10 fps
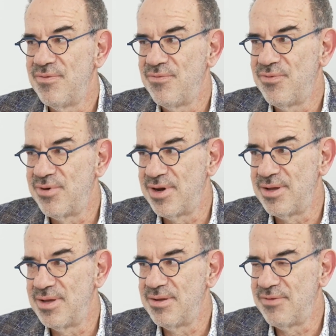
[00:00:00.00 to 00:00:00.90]
for
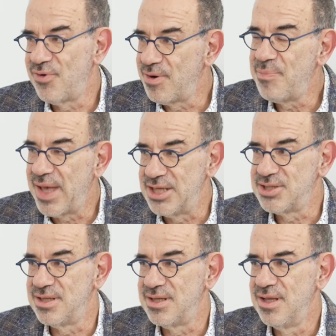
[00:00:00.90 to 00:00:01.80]
a for a
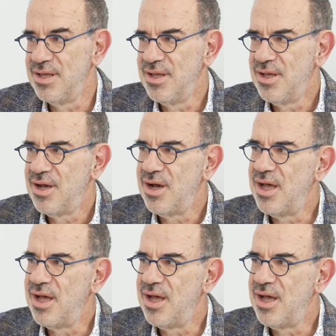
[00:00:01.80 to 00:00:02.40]
patient, mm-hmm.